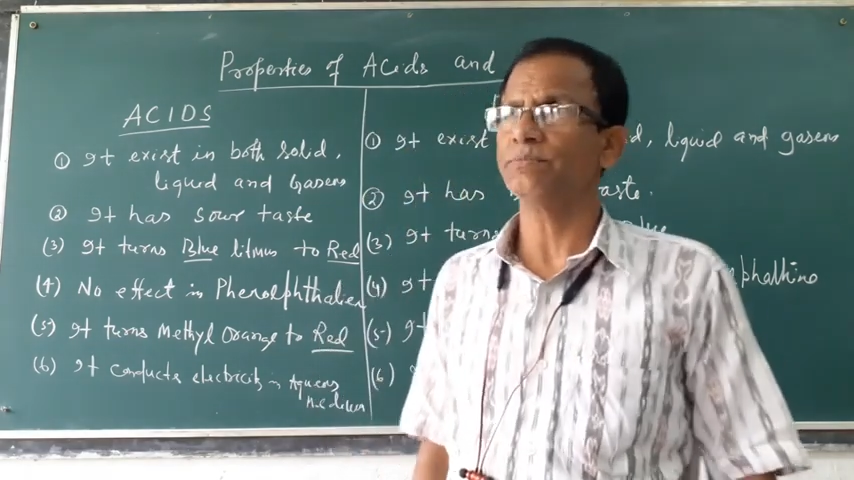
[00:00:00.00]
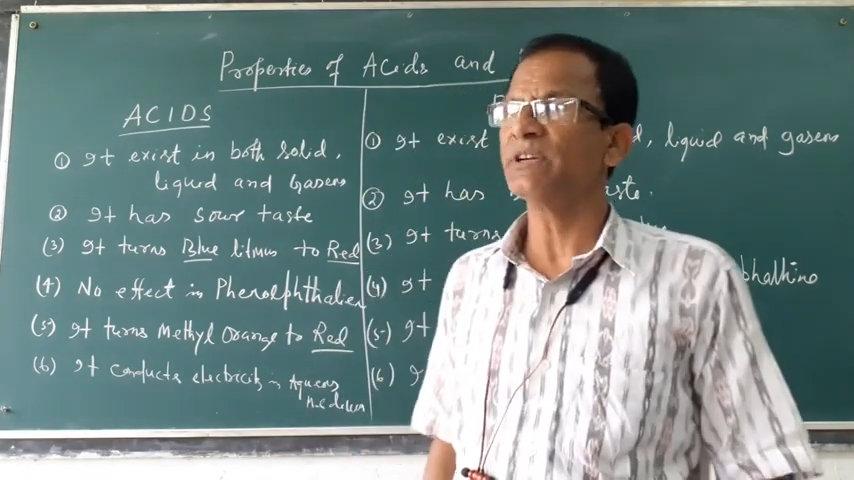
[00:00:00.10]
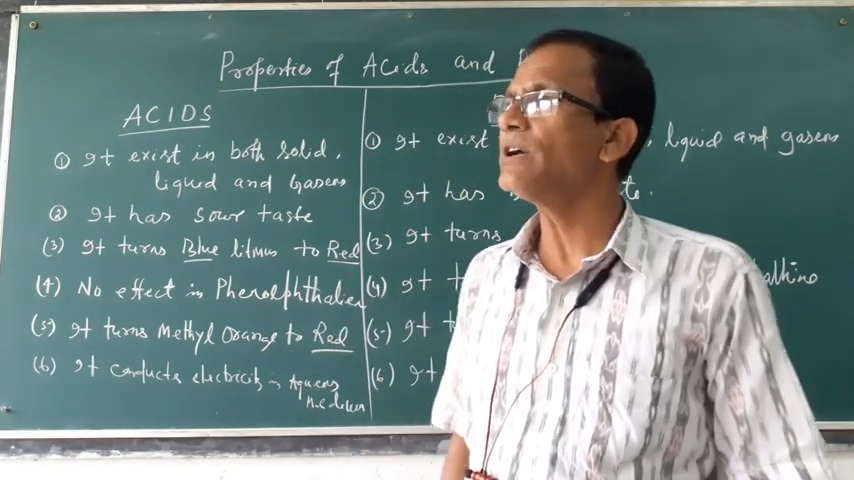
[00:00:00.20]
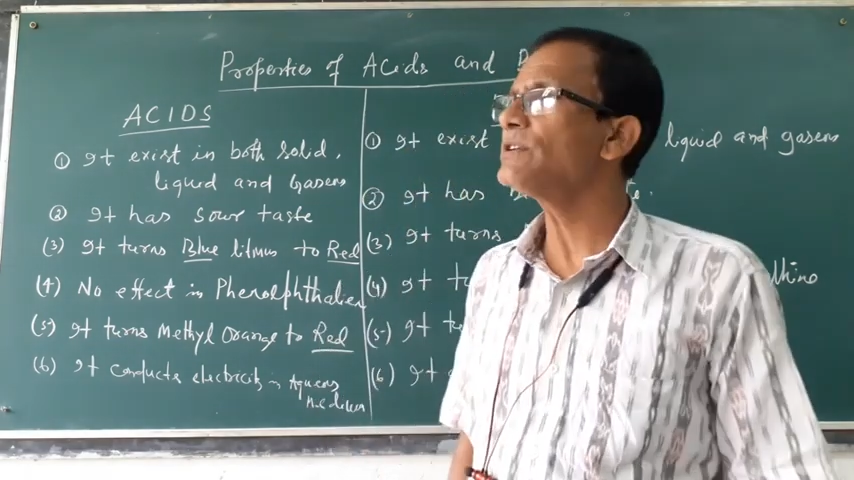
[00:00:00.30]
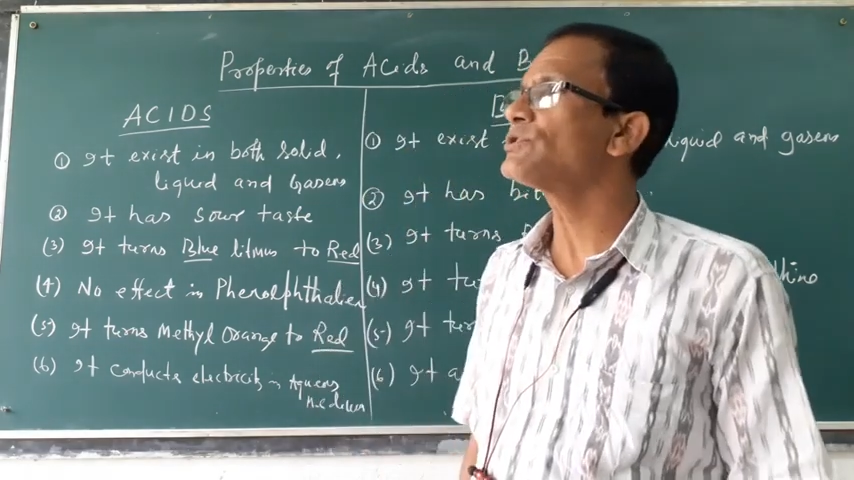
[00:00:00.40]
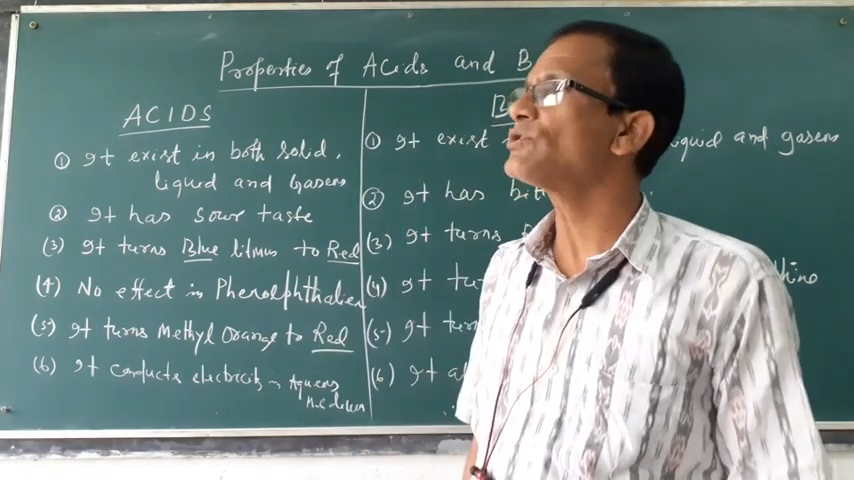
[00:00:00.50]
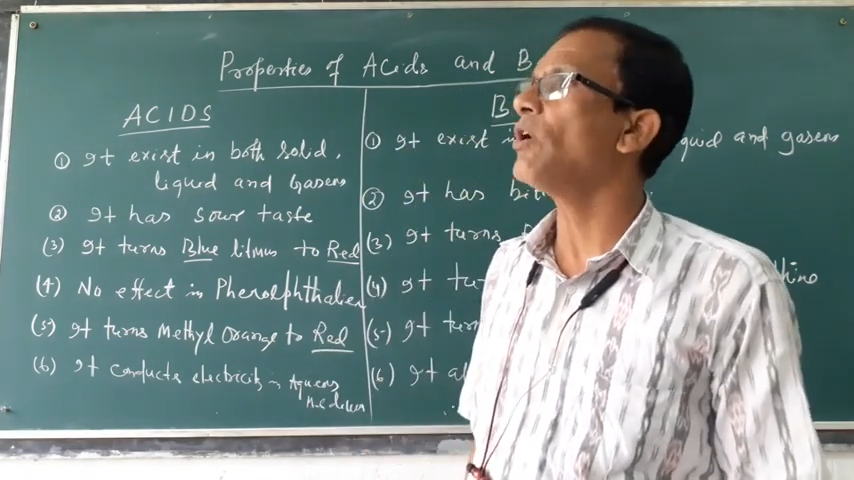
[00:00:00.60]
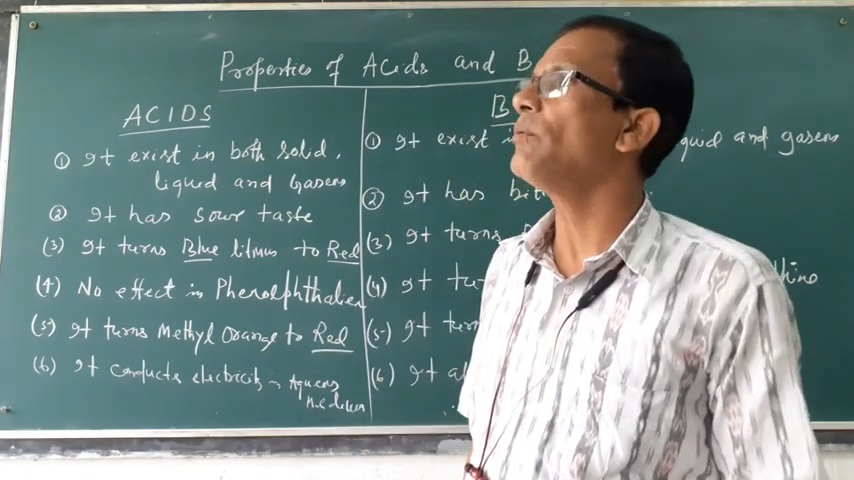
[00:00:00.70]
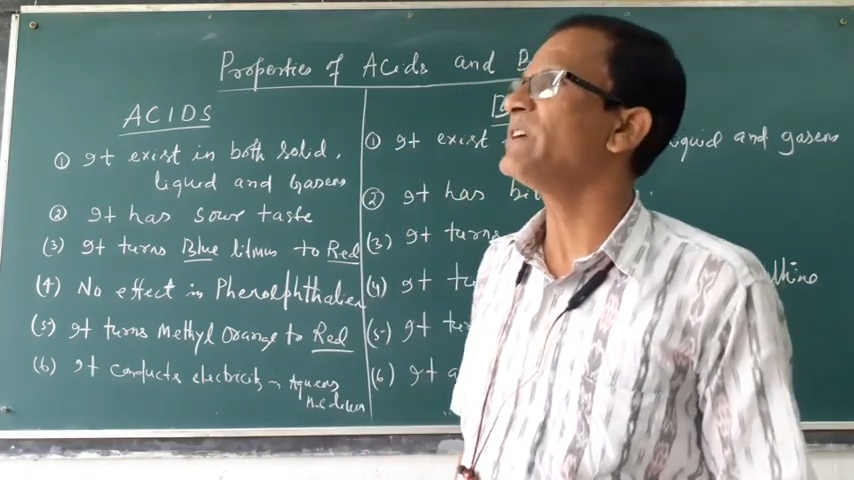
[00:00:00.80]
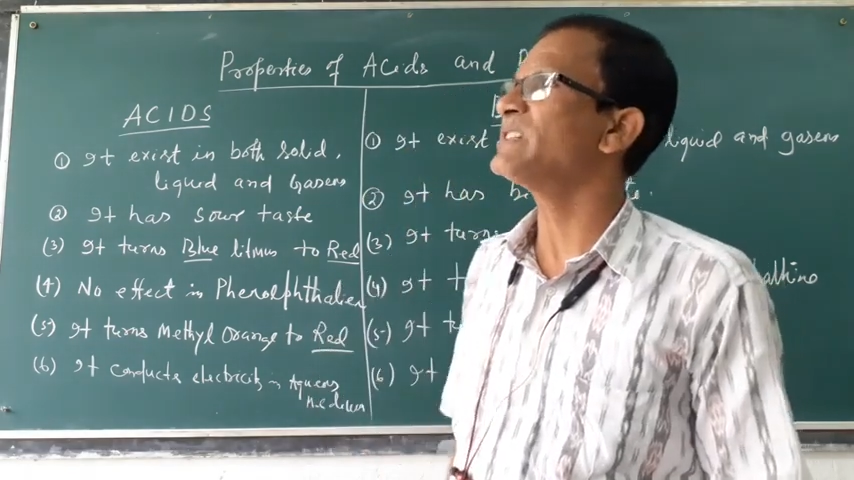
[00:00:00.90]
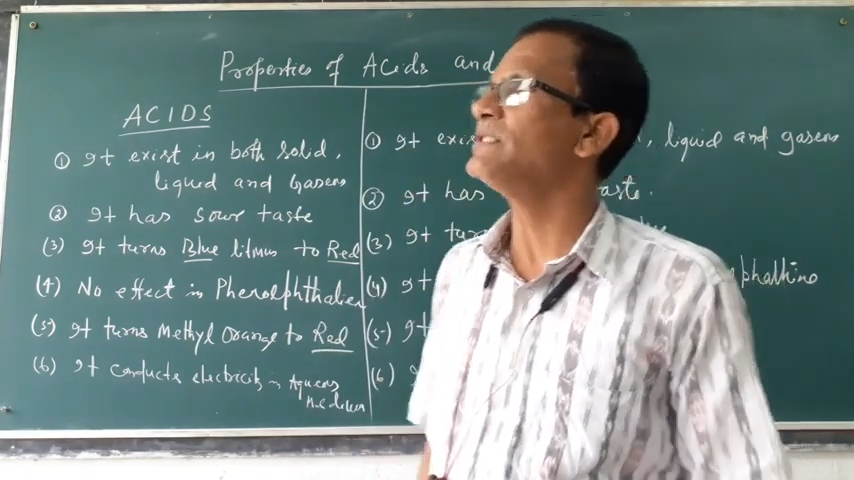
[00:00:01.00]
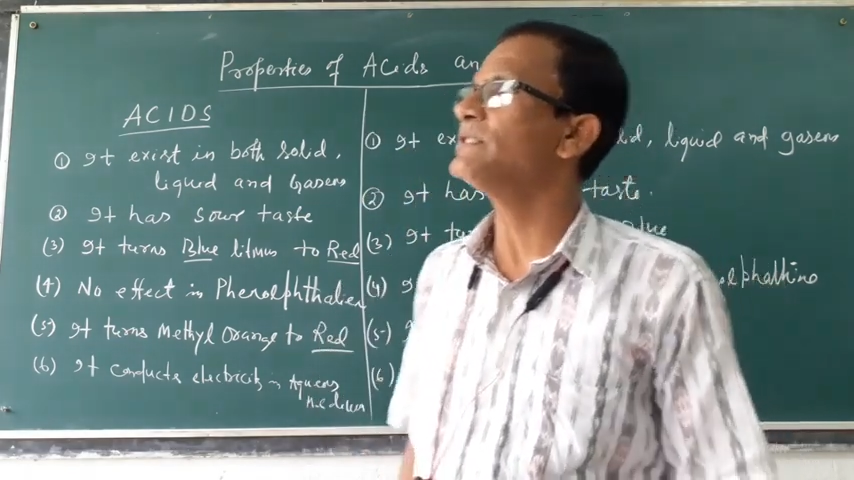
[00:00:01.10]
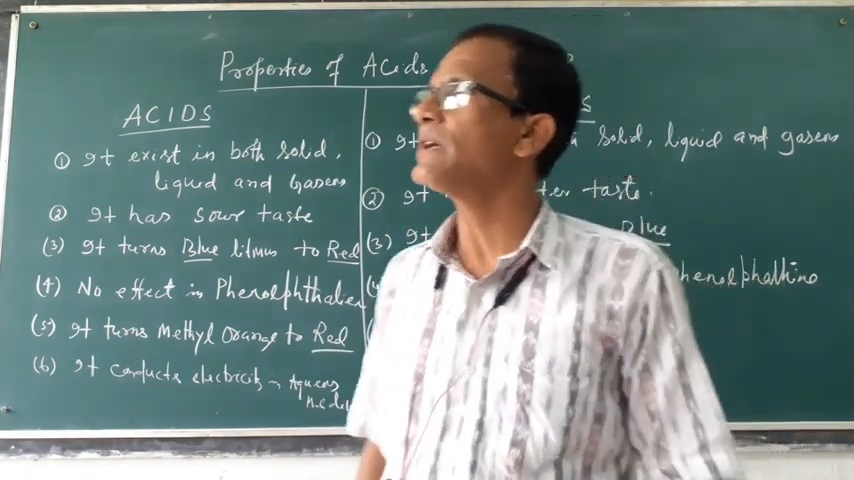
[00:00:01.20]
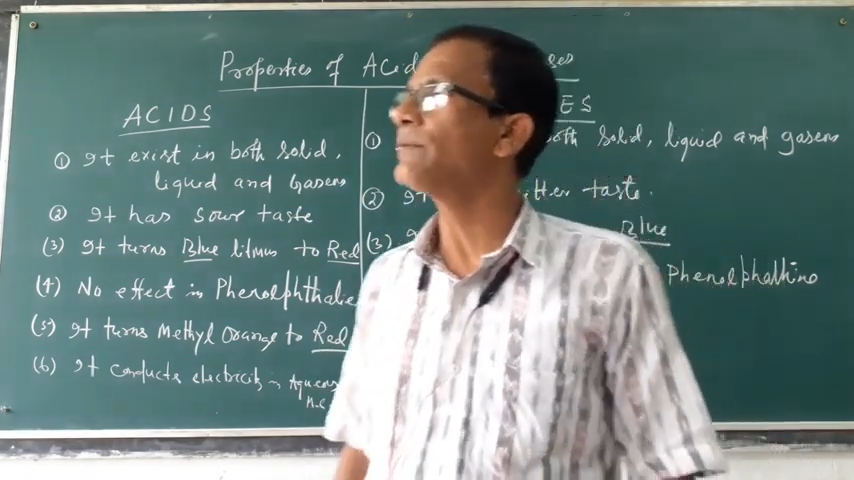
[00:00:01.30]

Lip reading: because some acids